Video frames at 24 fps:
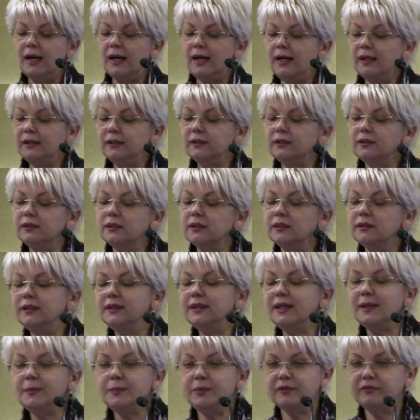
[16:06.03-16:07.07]
And
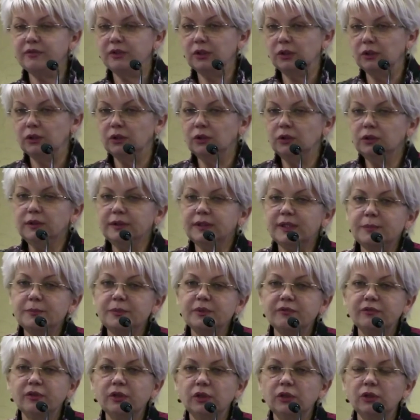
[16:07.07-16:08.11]
nebivolol.
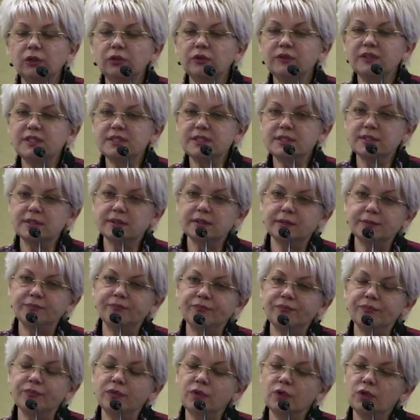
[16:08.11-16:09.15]
Nebivolol is a
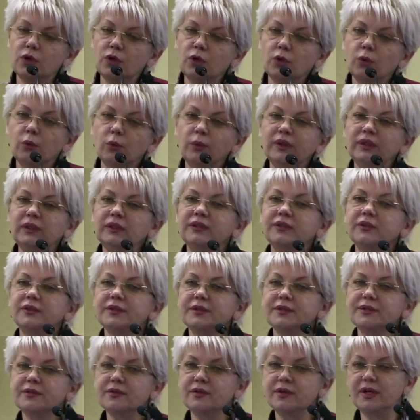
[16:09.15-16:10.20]
novel
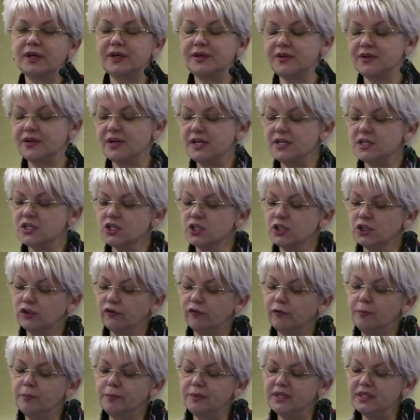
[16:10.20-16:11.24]
third generation
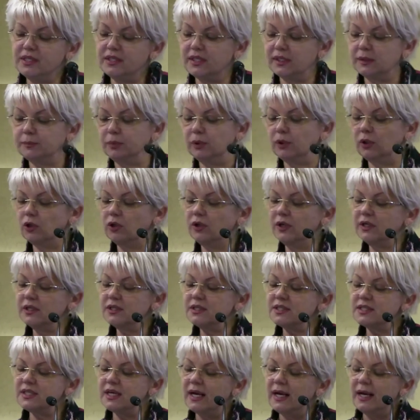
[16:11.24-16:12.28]
of beta
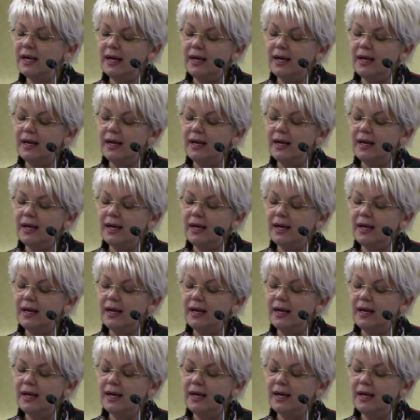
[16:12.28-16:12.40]
blockers,